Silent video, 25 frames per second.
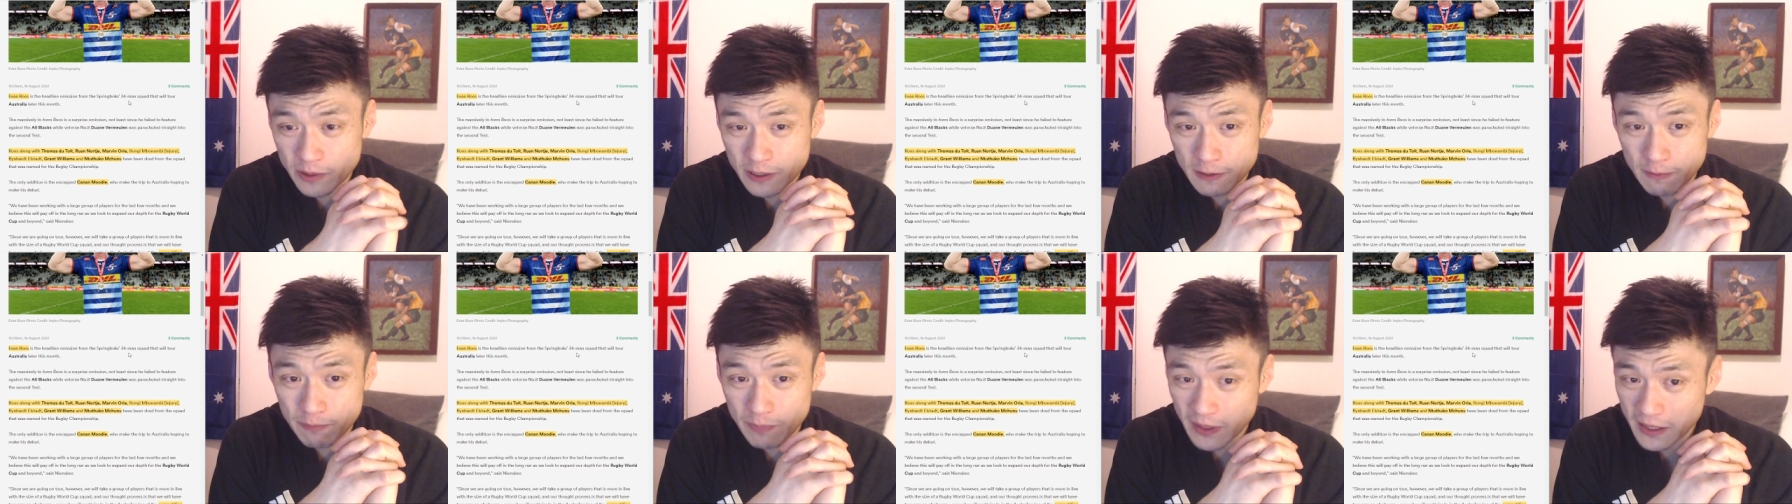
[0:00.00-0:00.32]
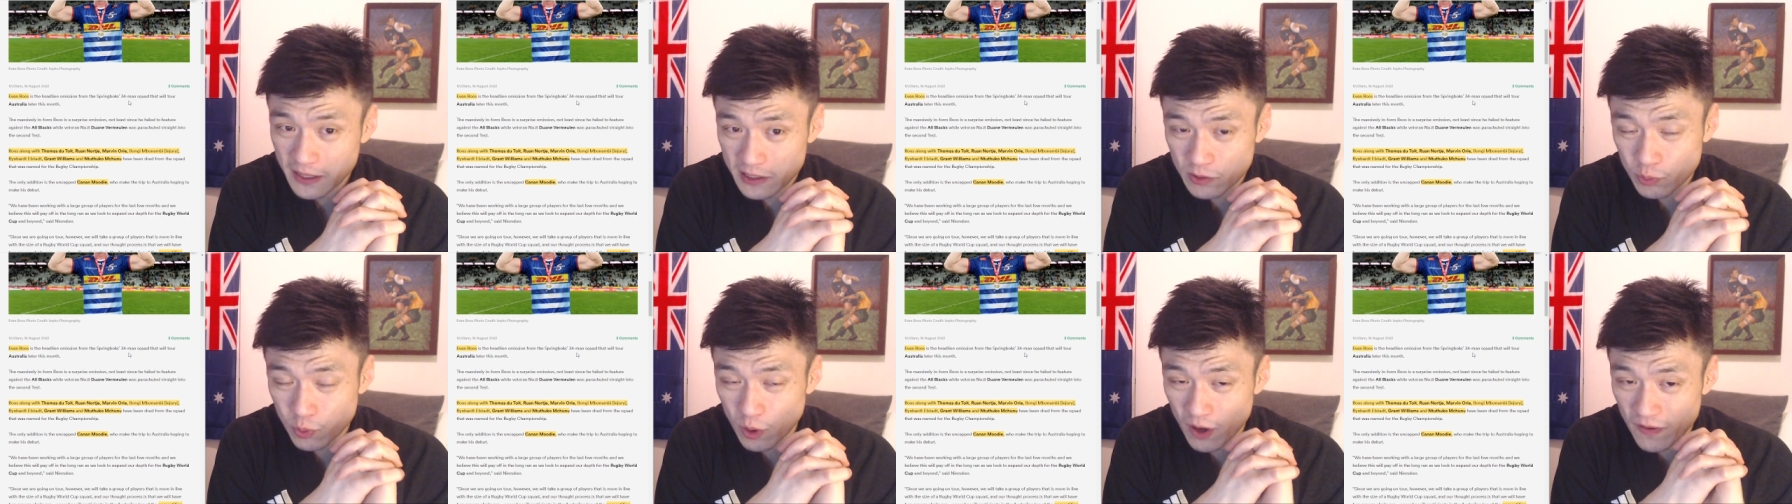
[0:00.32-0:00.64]
The
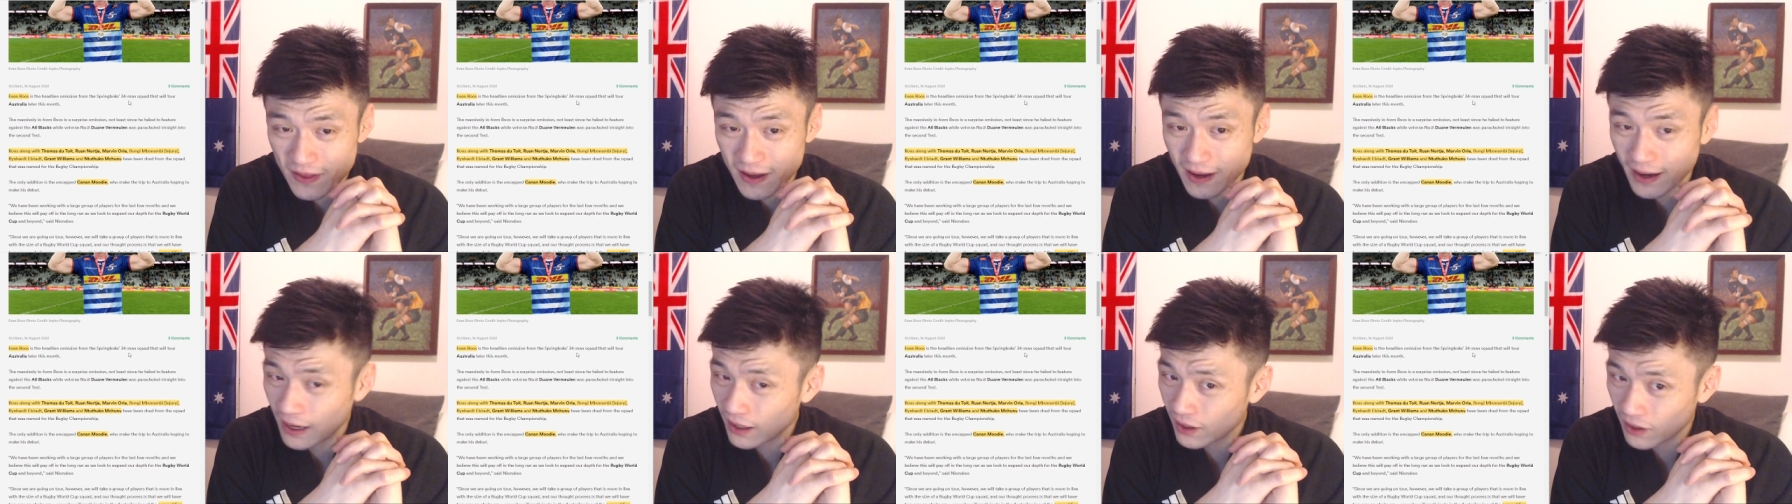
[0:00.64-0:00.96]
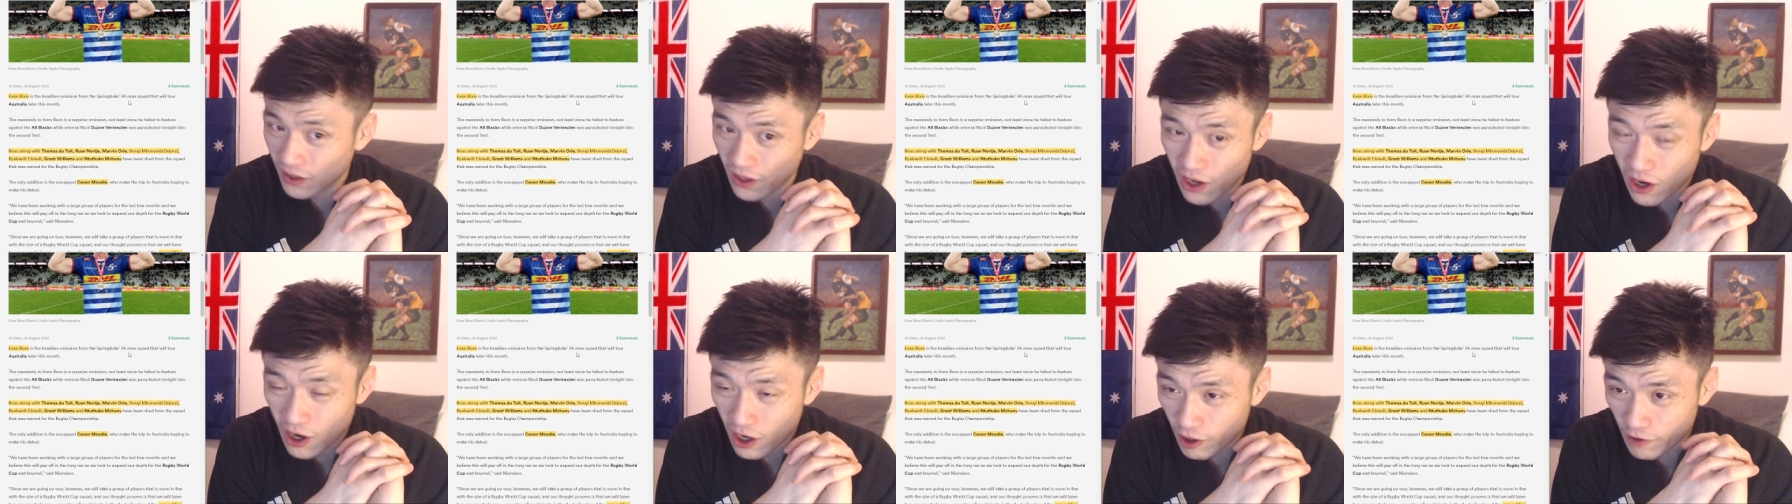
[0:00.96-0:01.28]
biggest one that a
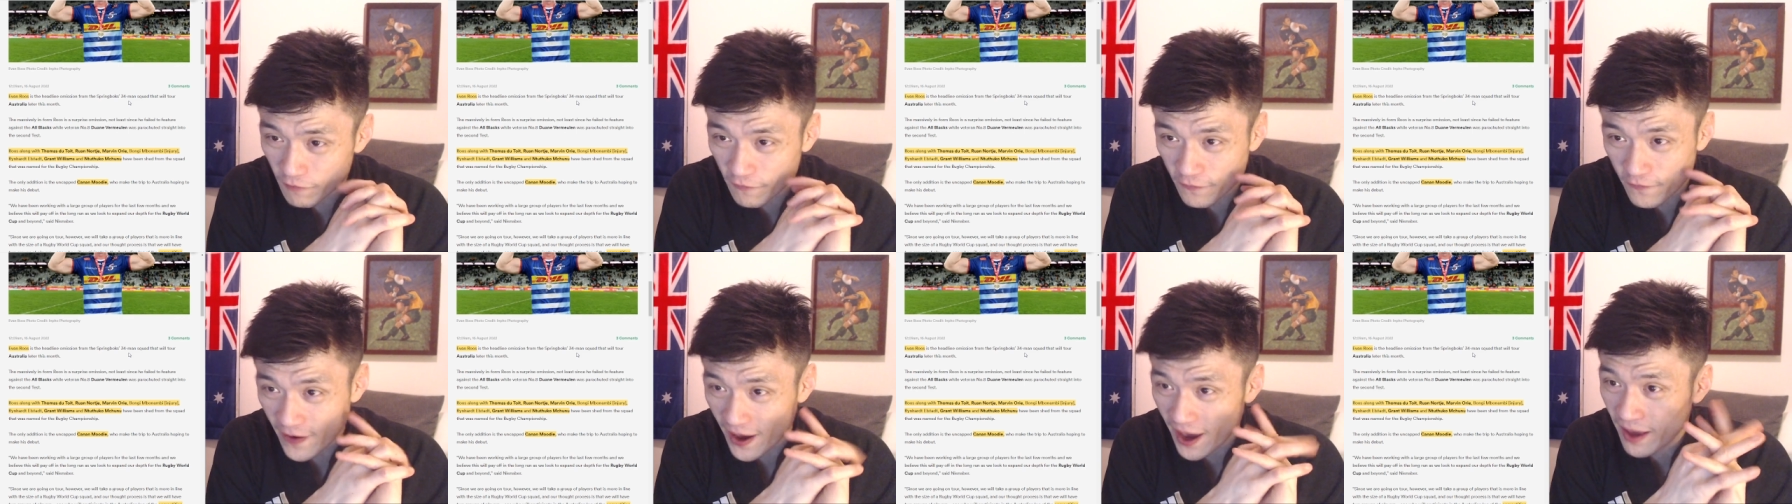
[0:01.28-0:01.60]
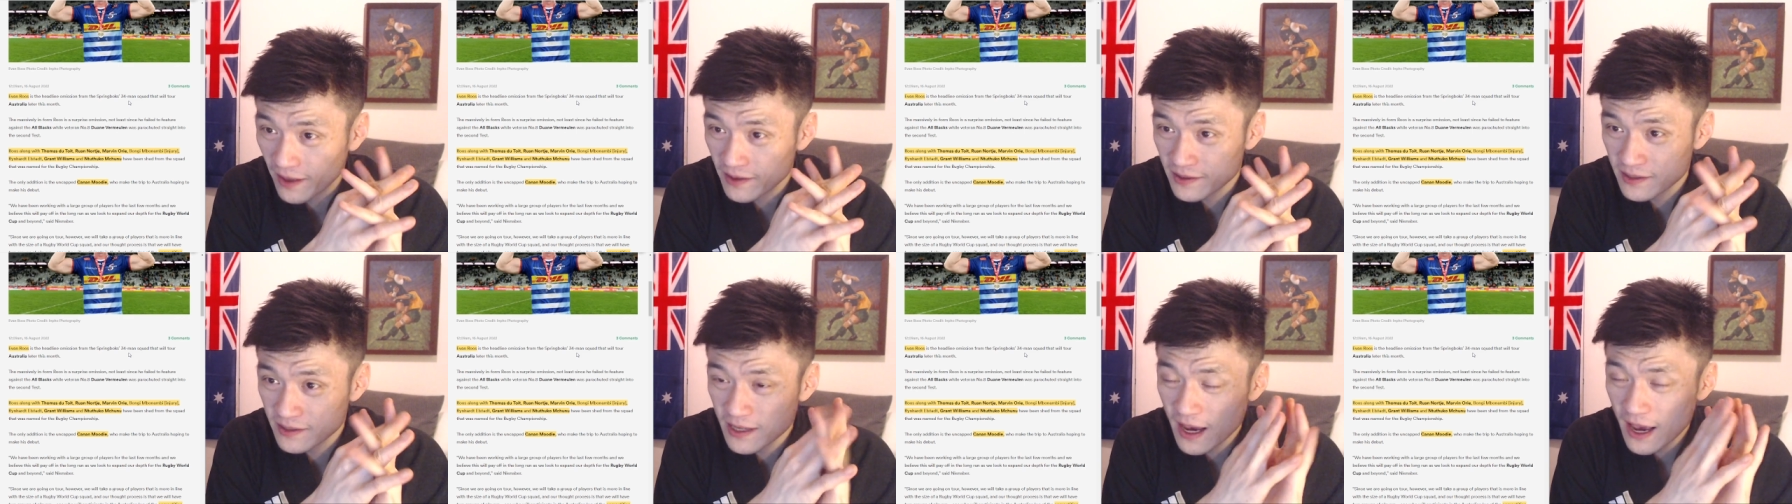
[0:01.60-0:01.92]
lot of
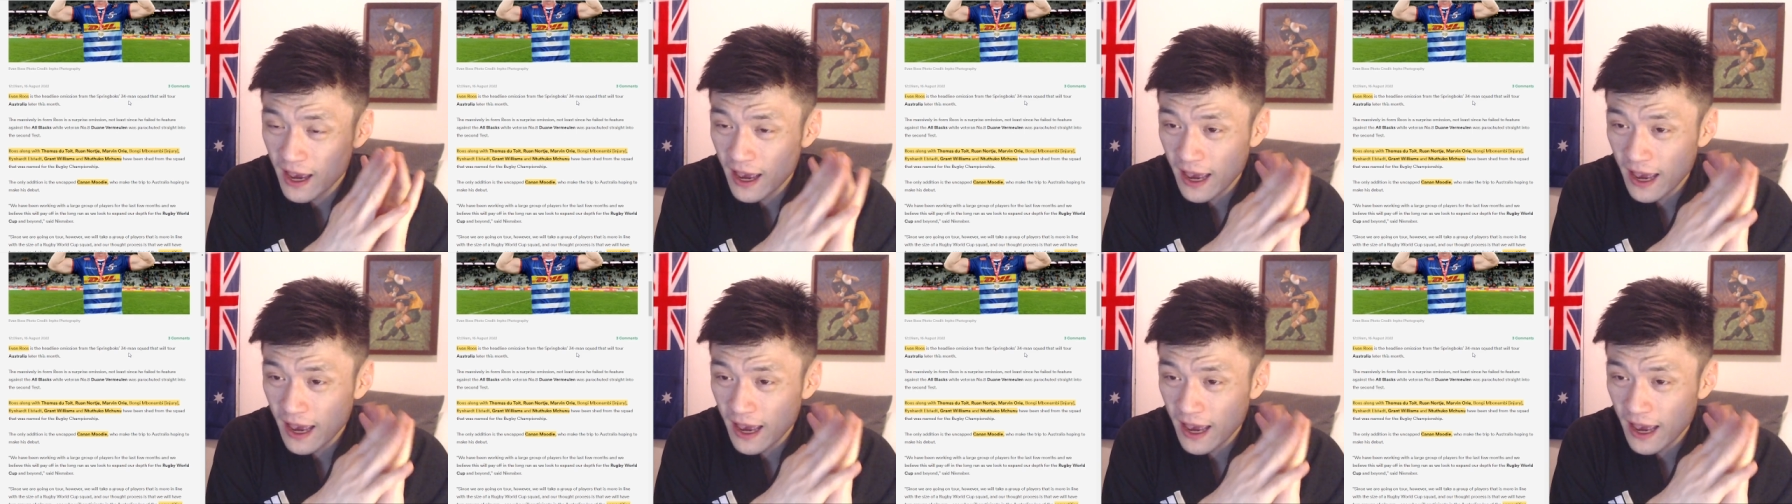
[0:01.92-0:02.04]
fans